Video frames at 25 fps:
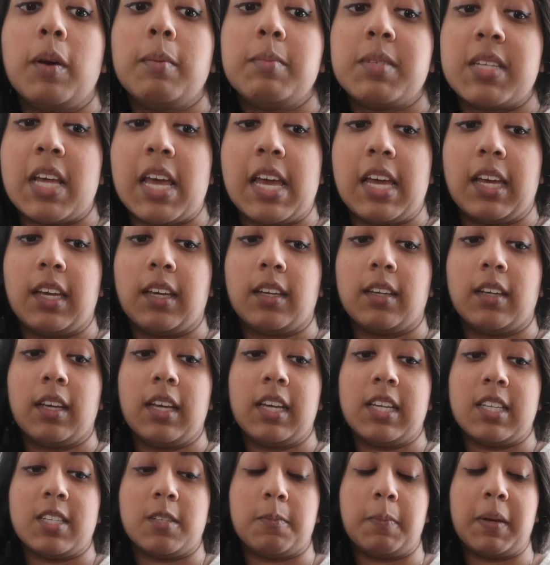what I'm saying
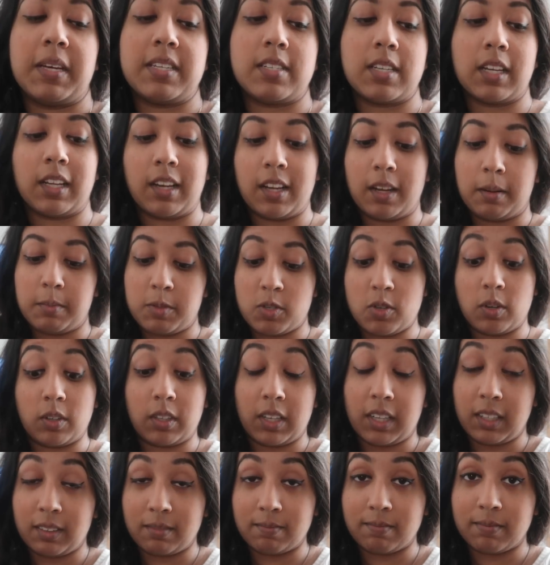is basically I'm
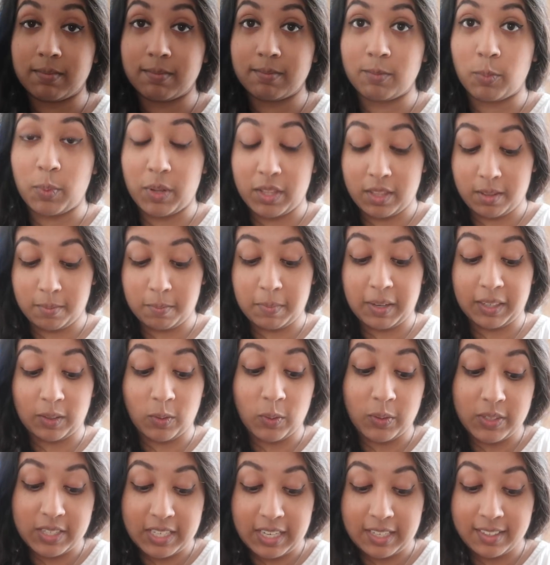struggling with my
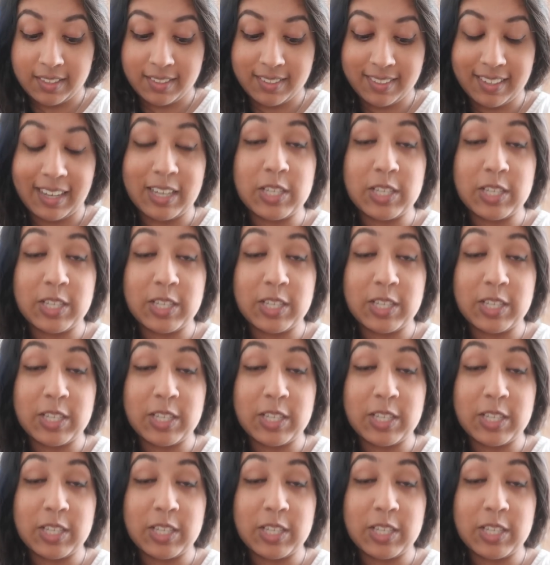content.